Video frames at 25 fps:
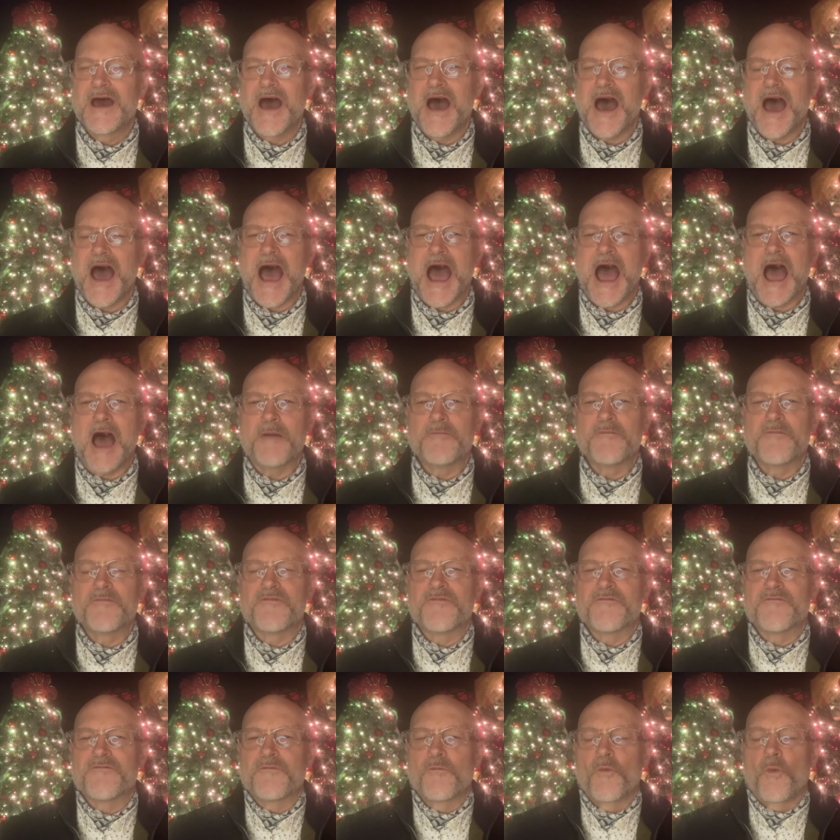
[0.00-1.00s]
I'm
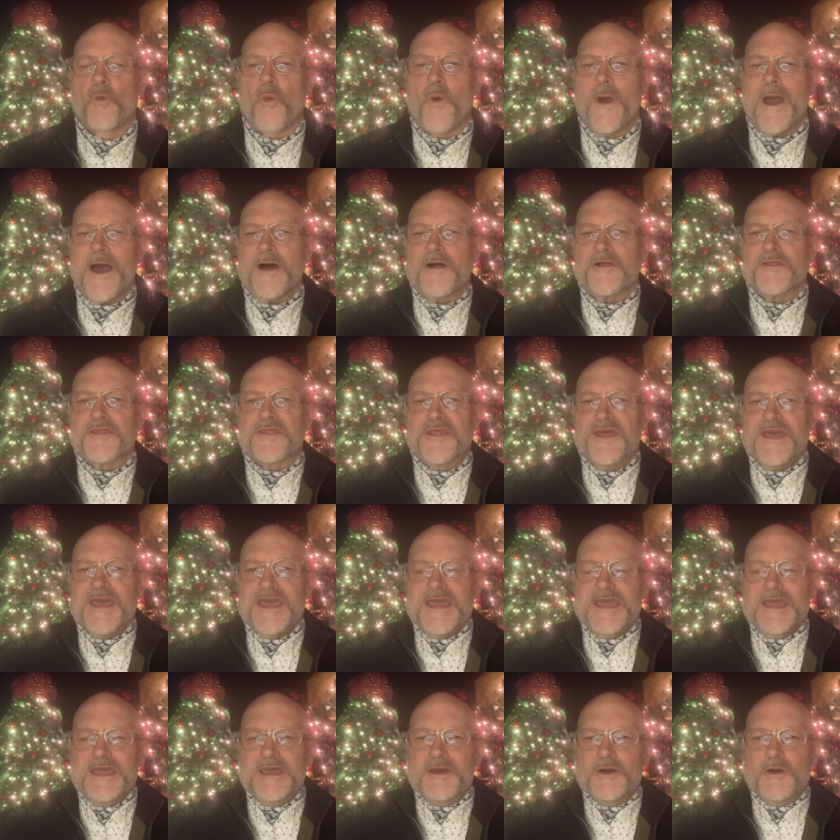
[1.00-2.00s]

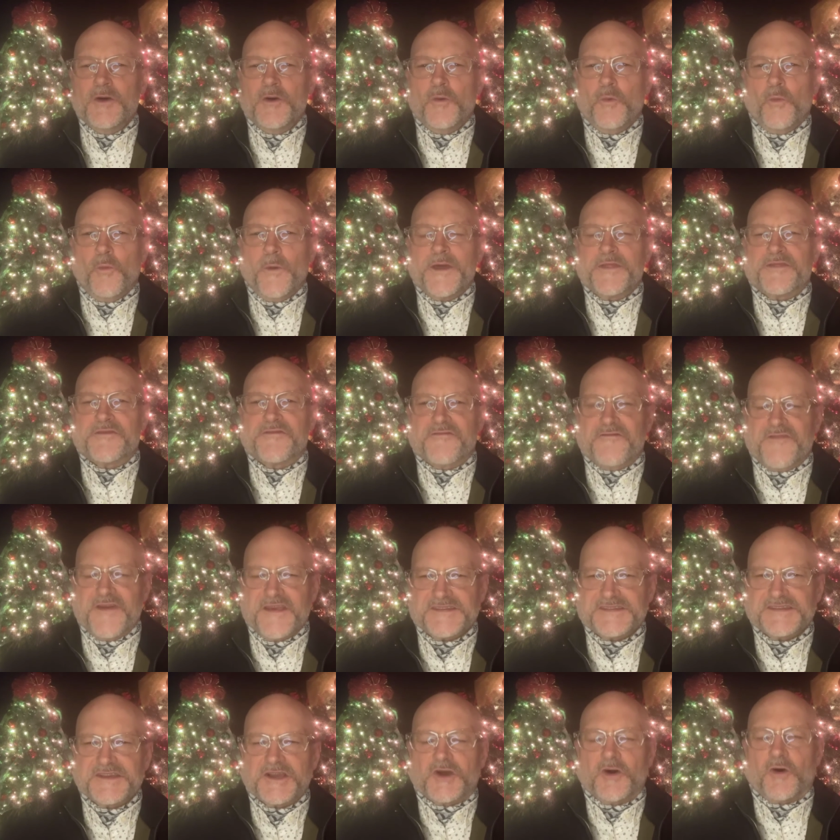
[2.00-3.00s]
wealthy with
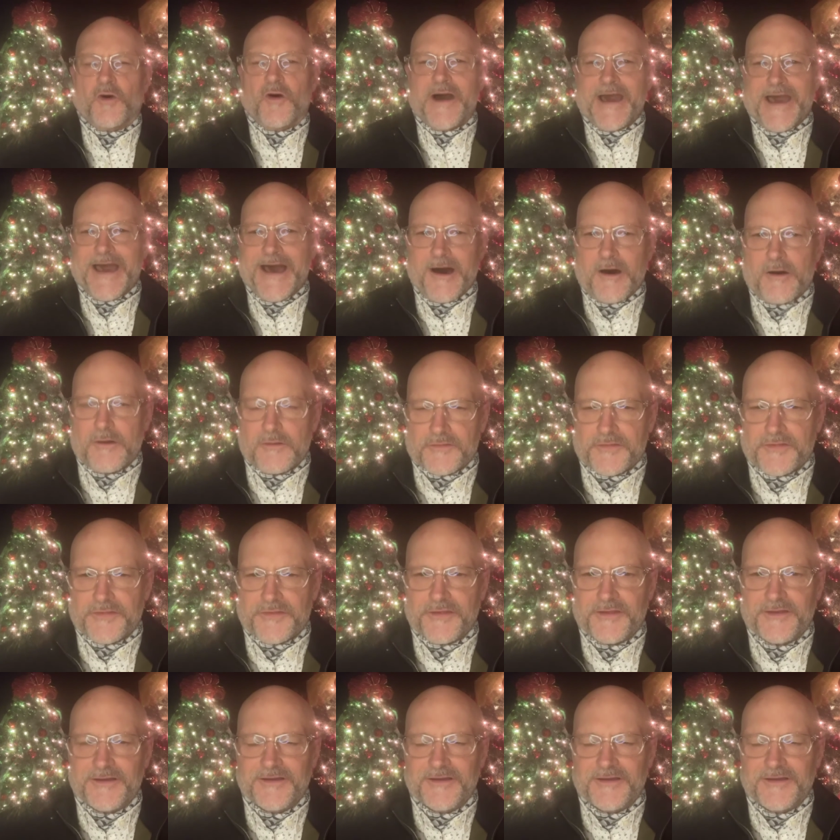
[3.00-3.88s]
physical health.